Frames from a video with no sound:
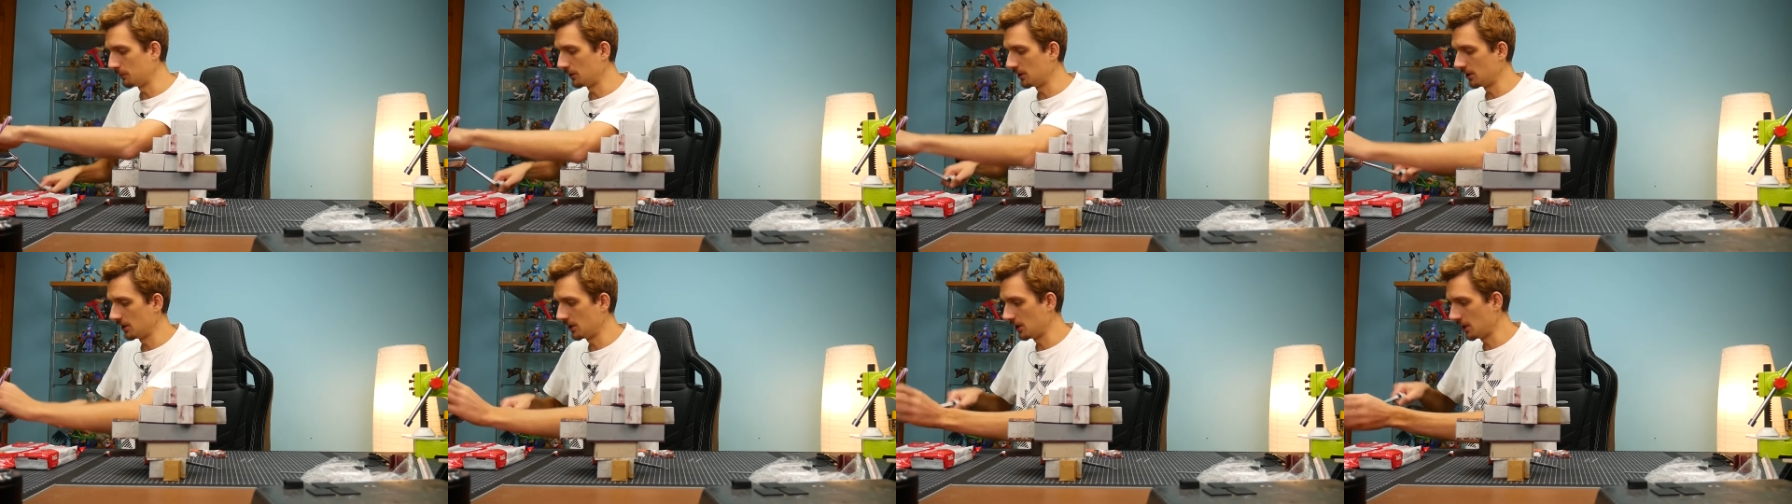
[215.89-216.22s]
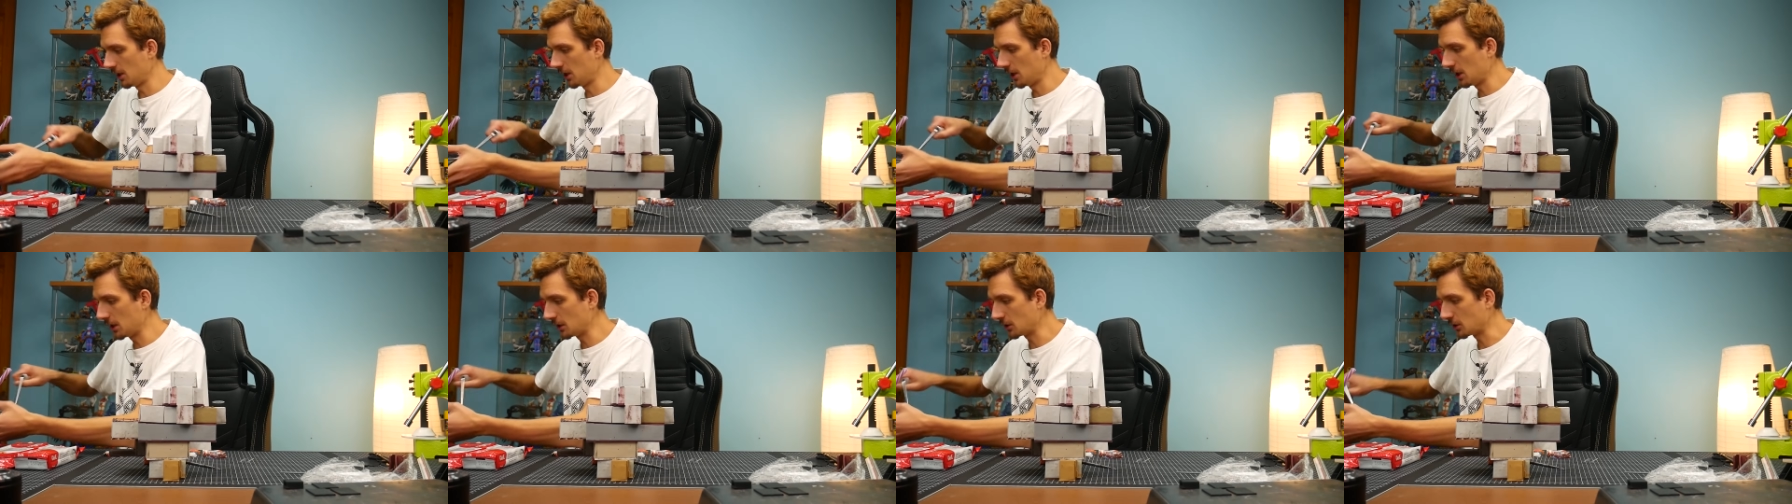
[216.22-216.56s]

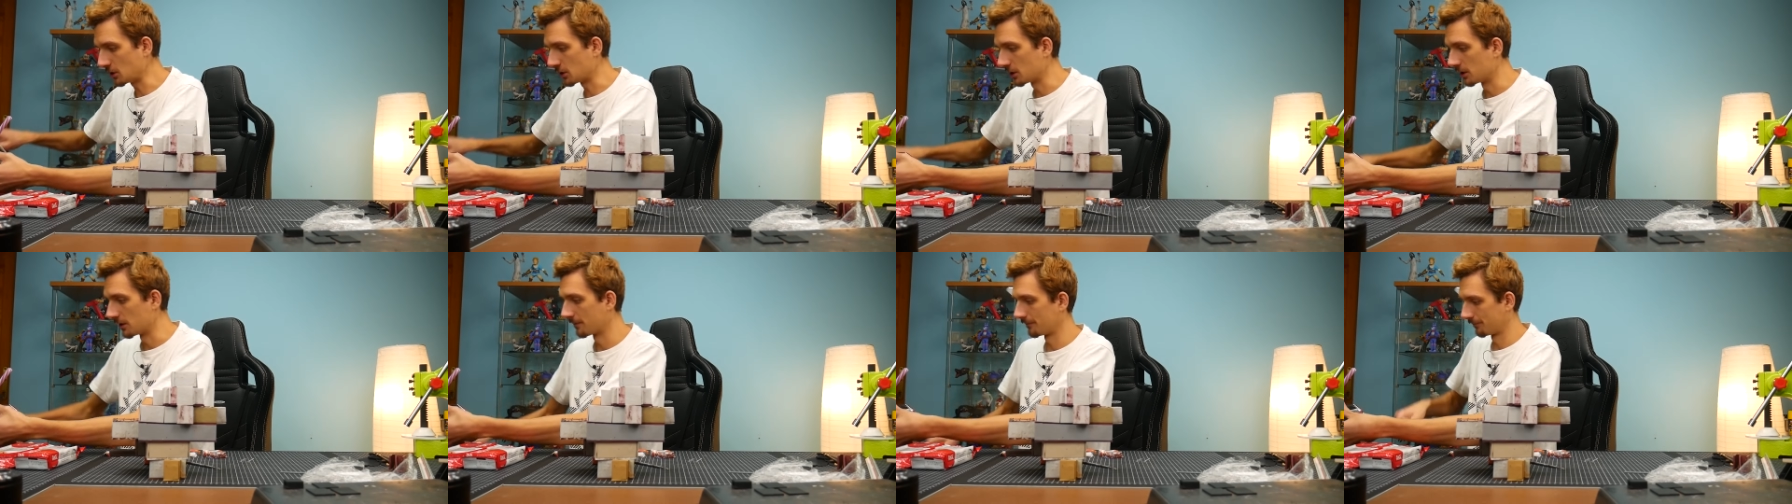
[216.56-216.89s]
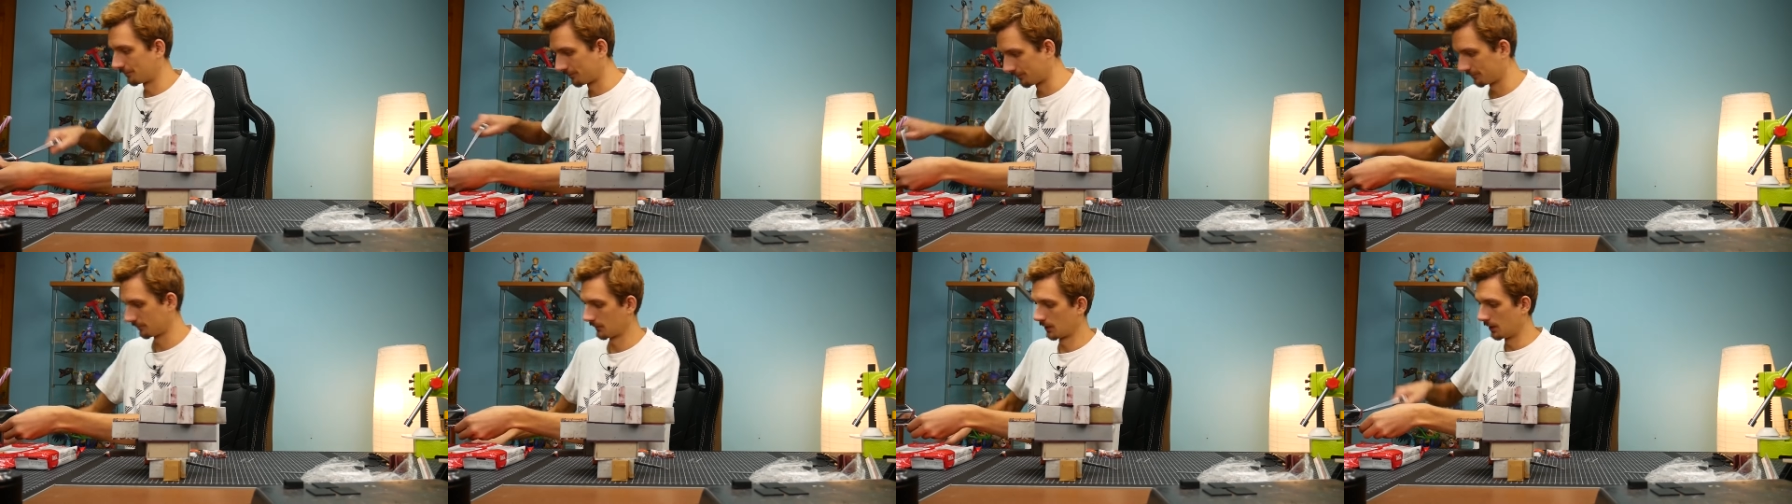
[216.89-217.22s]
please.
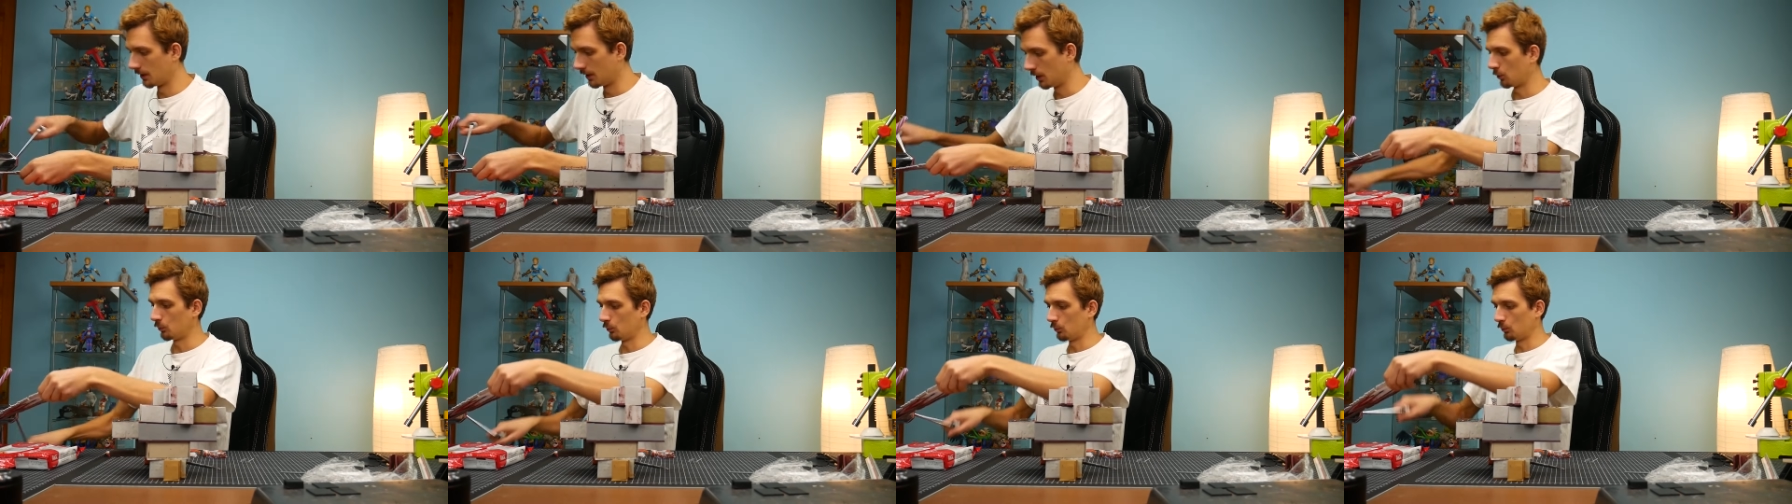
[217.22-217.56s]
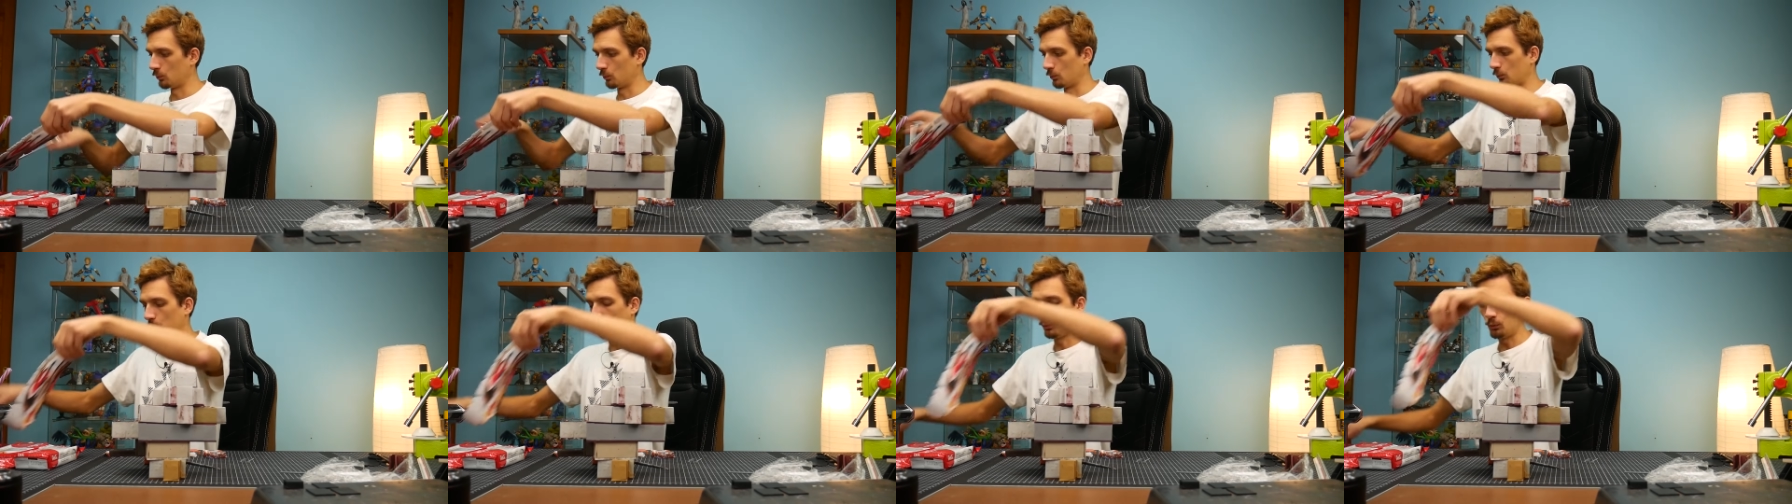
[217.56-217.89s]

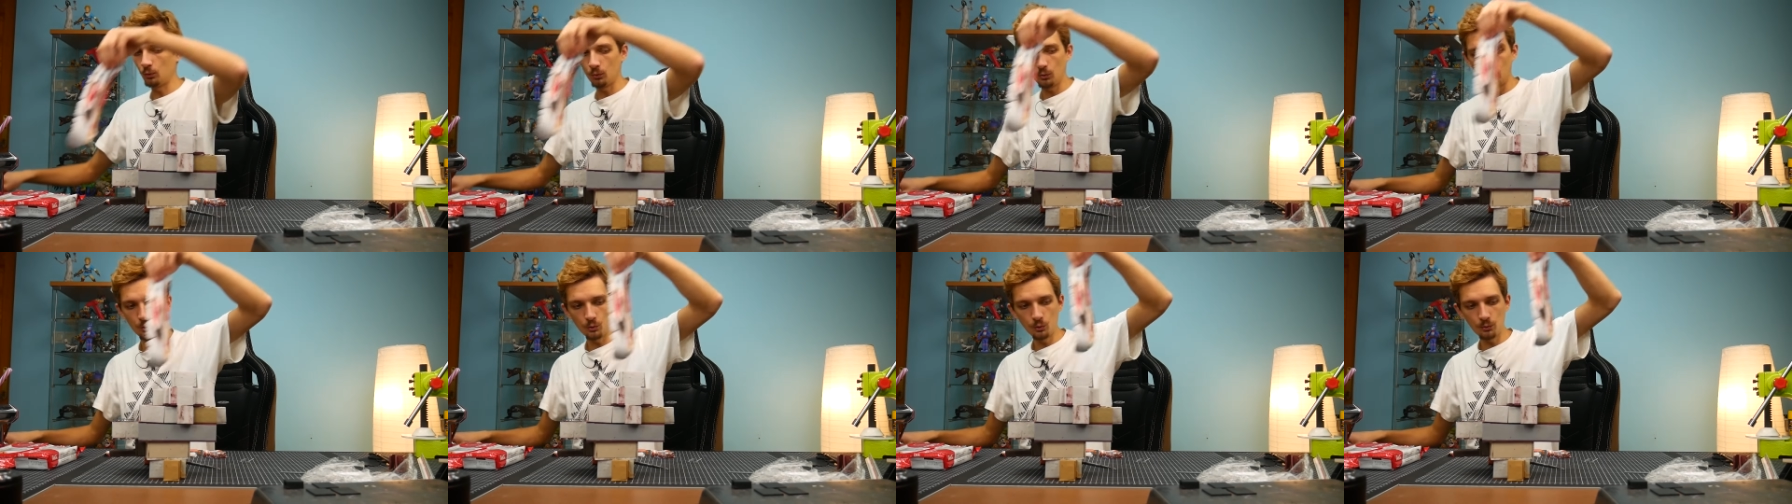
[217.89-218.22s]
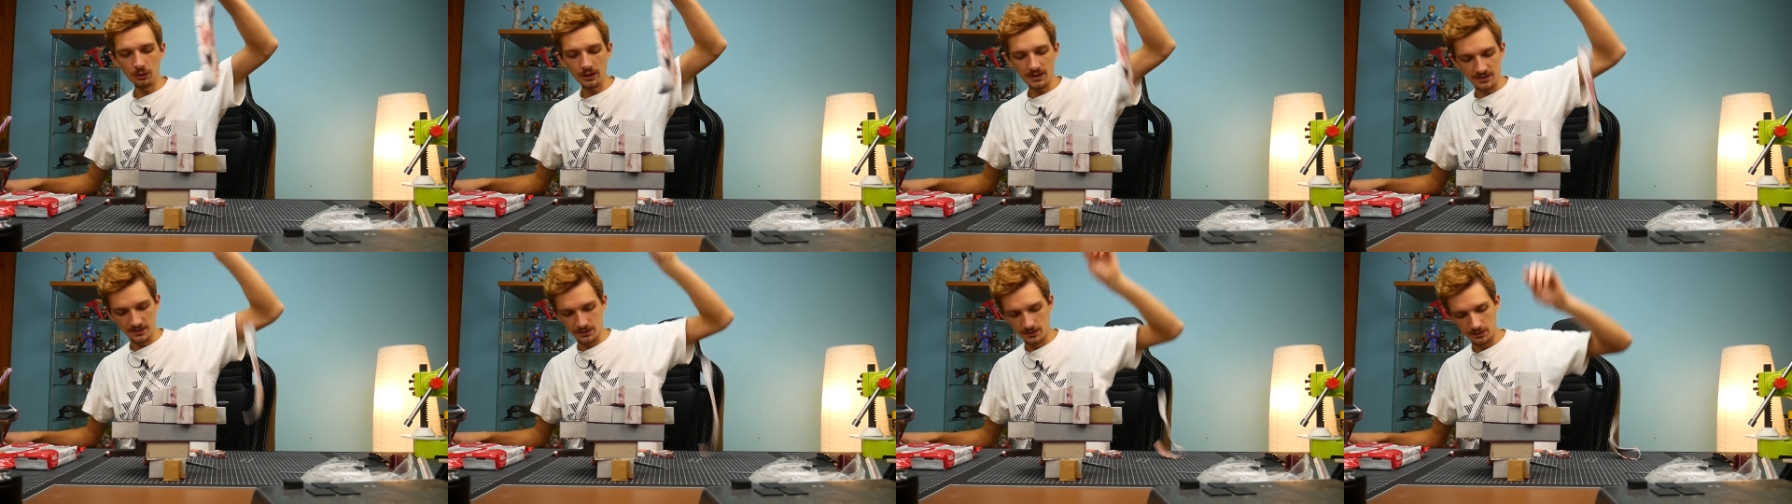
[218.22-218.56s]
Oh,
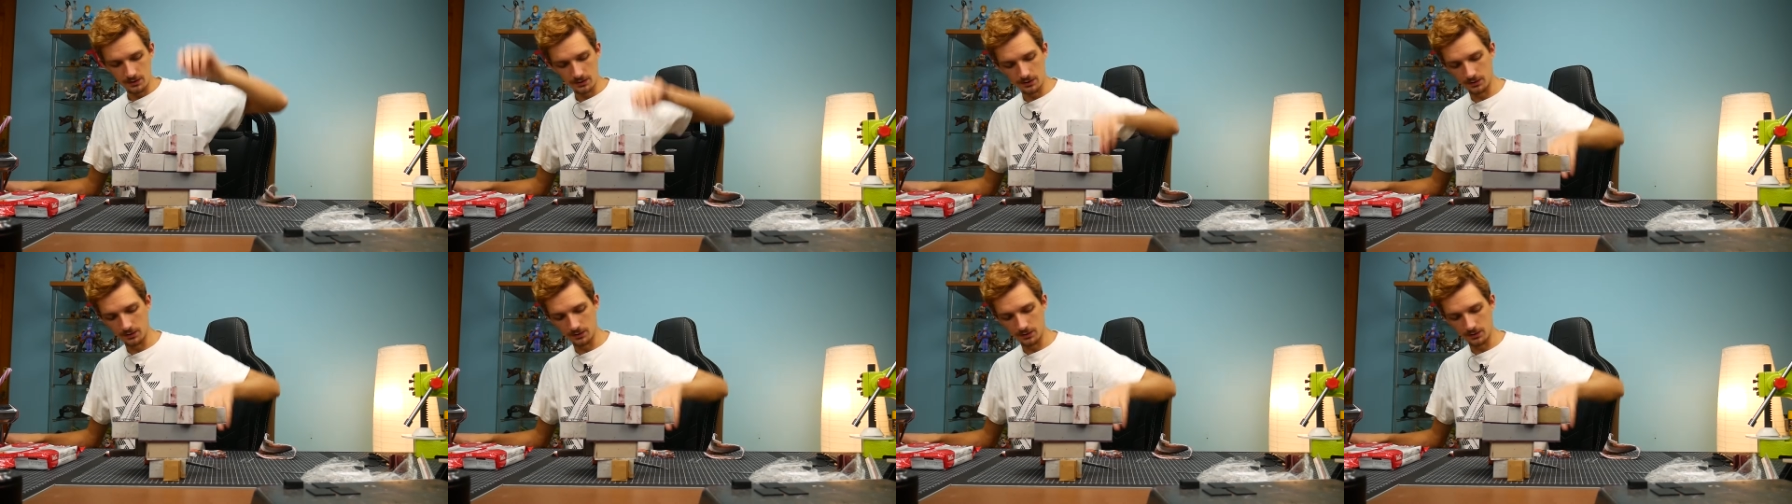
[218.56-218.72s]
yes.